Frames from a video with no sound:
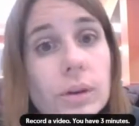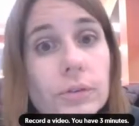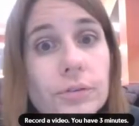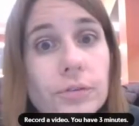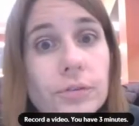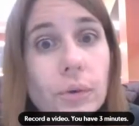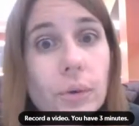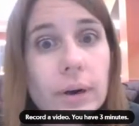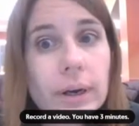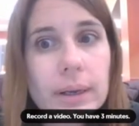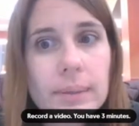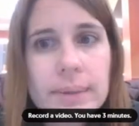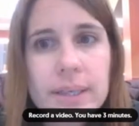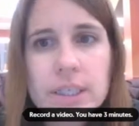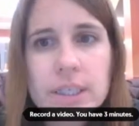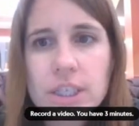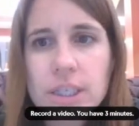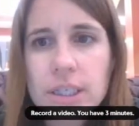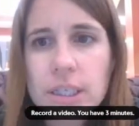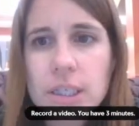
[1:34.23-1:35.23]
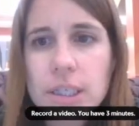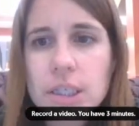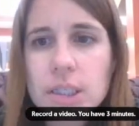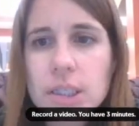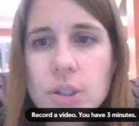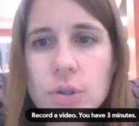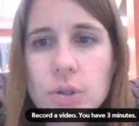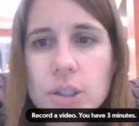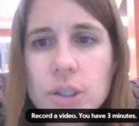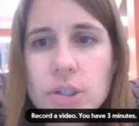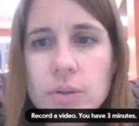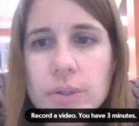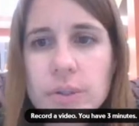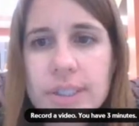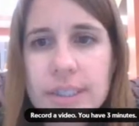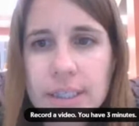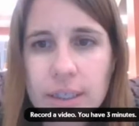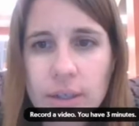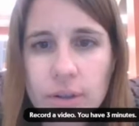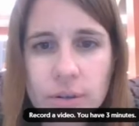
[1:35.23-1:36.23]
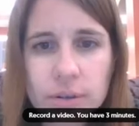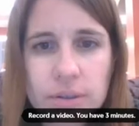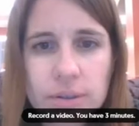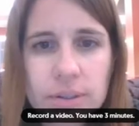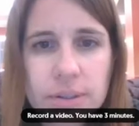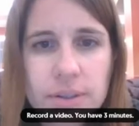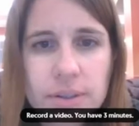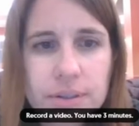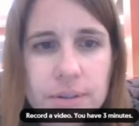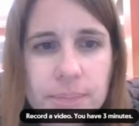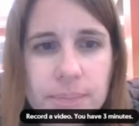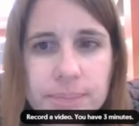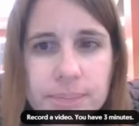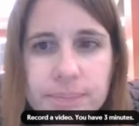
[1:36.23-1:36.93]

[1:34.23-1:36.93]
For images, you can use stickers.